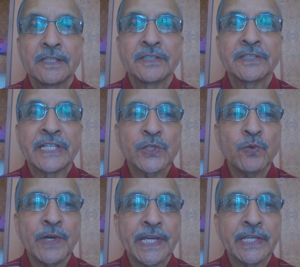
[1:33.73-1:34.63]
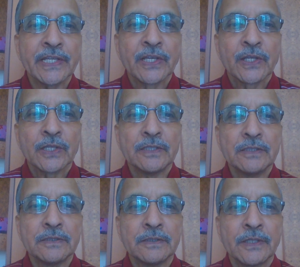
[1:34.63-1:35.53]
That is why
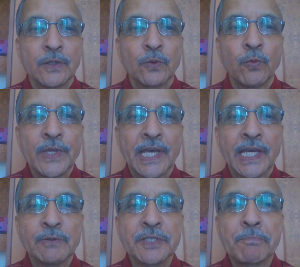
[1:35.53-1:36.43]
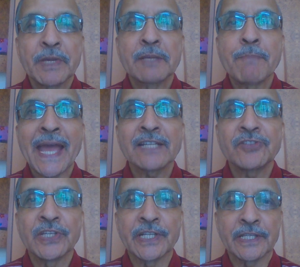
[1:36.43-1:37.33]
we have the Big Bang
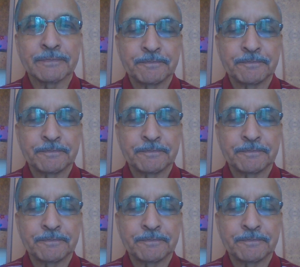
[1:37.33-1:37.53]
theory.